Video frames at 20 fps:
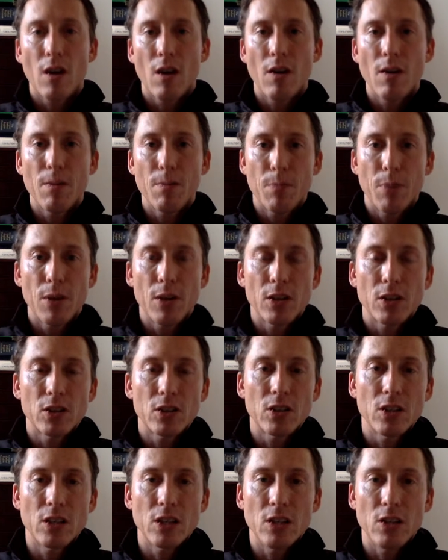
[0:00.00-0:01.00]
I
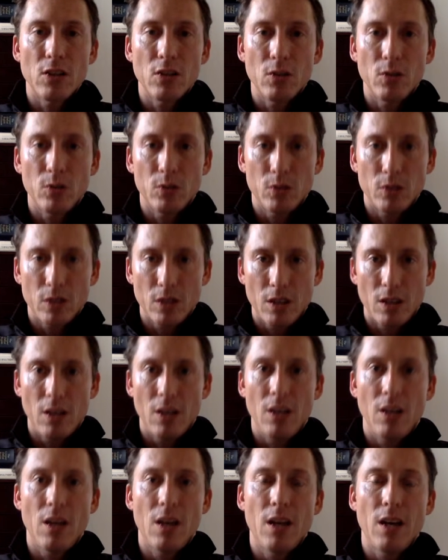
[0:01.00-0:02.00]
personally use
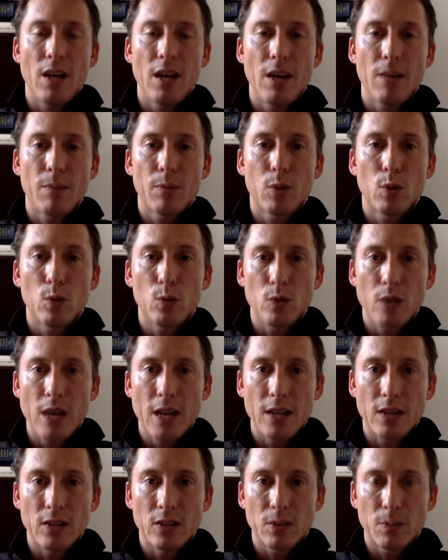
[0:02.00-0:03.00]
uh, an app called
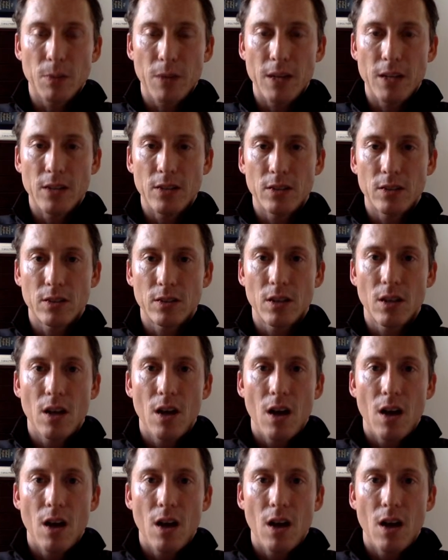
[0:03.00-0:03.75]
Headspace